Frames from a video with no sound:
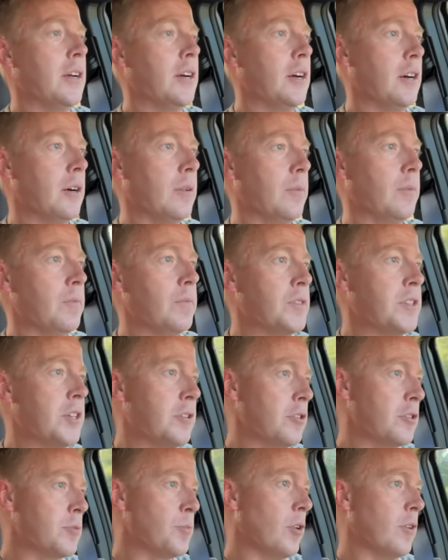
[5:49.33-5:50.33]
Um,
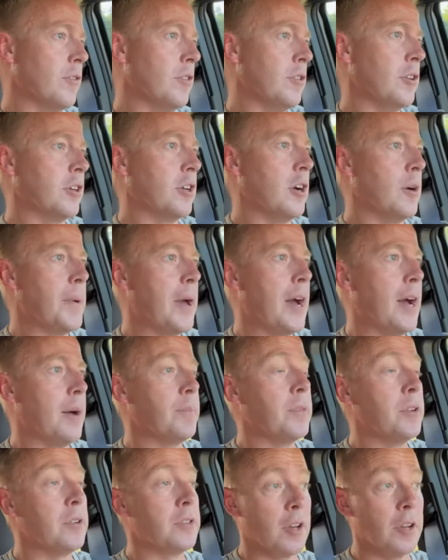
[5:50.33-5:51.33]
Tinder's more of a hookup
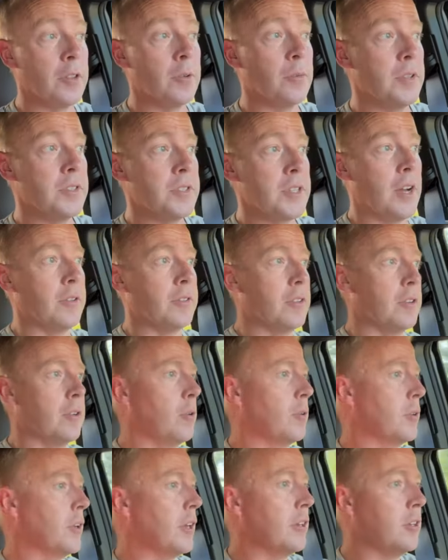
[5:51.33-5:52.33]
app. There's other ones out
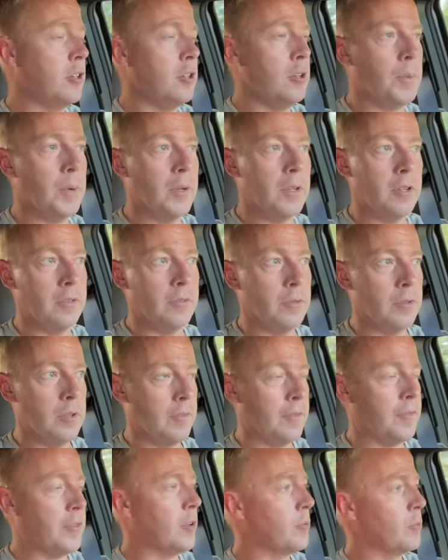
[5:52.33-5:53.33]
there. OkCupid, who've
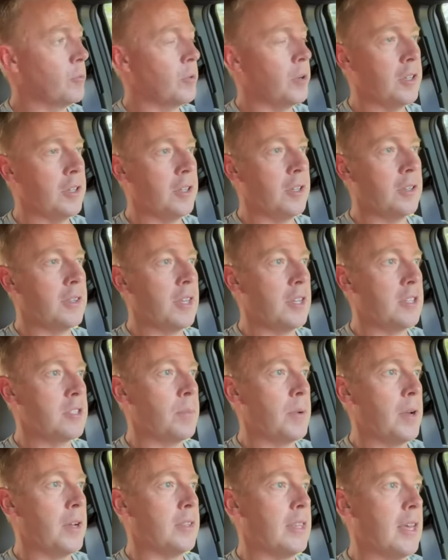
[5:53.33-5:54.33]
heard really good
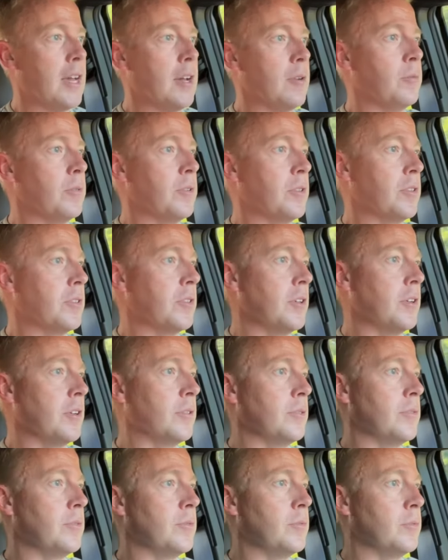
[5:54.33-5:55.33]
things about that with
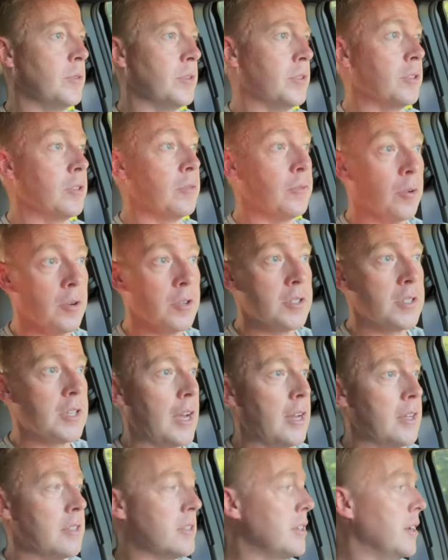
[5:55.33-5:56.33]
uh, with the divorce
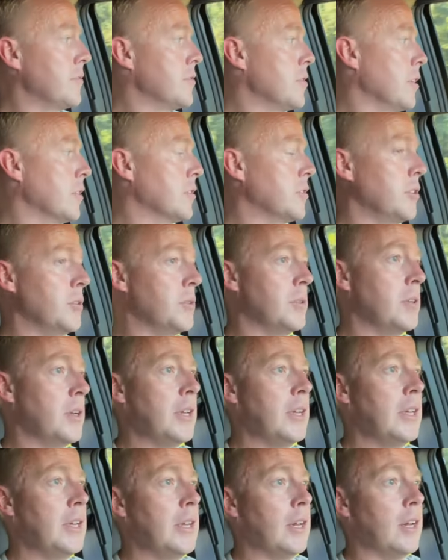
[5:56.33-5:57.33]
guys that I've talked to,
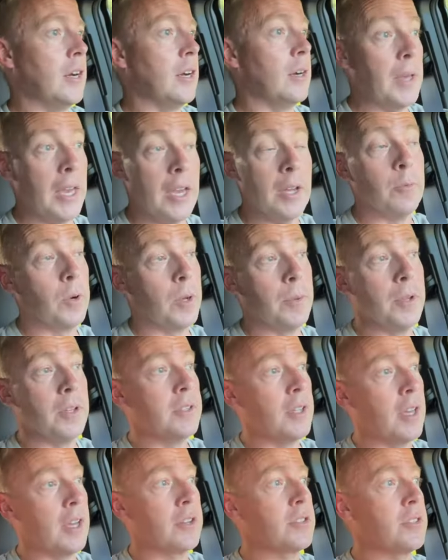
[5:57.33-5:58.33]
um, and
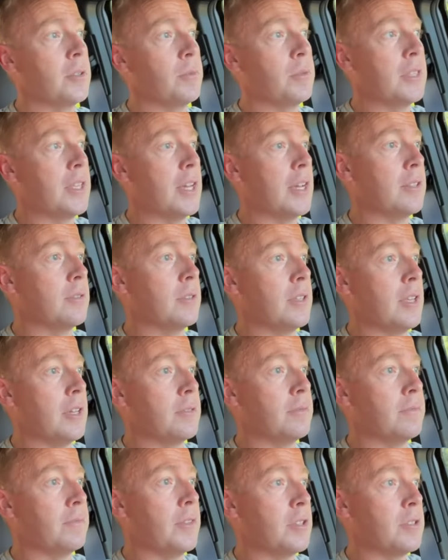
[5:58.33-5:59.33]
women actually with that,
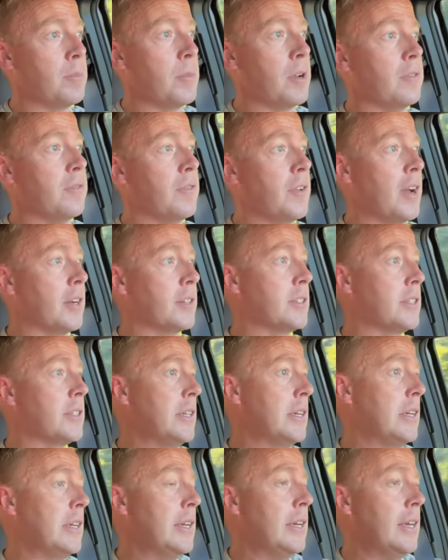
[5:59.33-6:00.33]
that as a matter of fact.
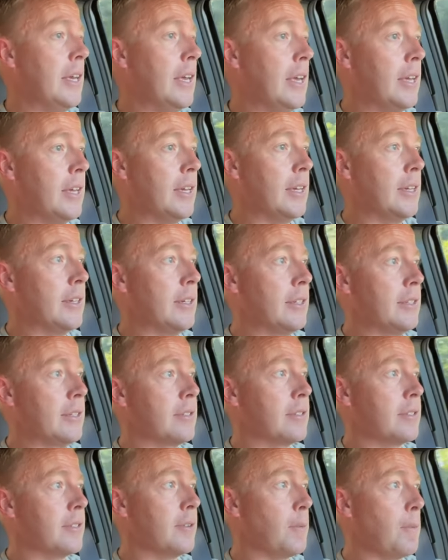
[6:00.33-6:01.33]

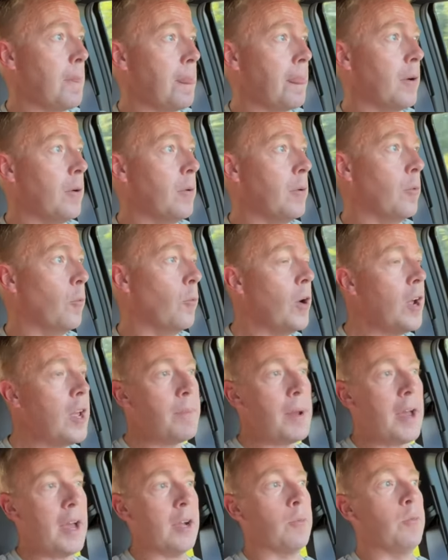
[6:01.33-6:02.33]
And
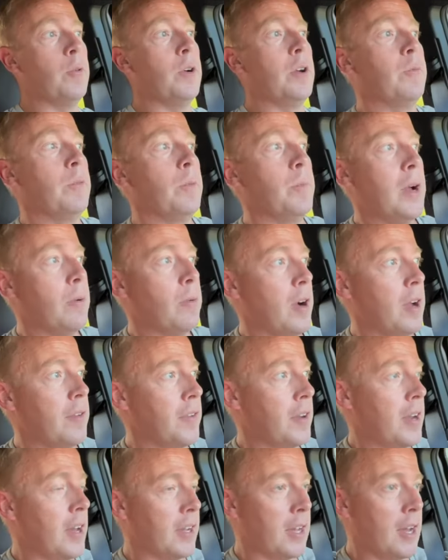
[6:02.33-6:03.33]
way back when, when my
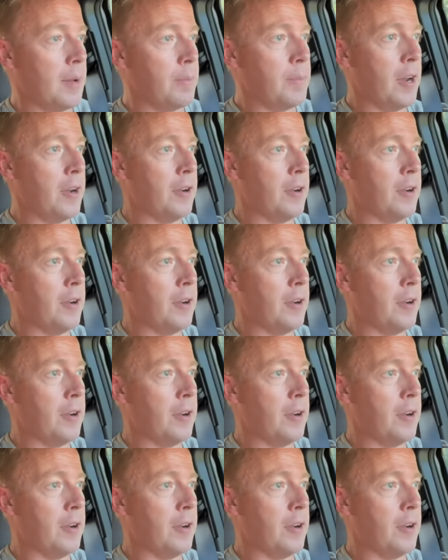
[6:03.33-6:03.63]
wife and I got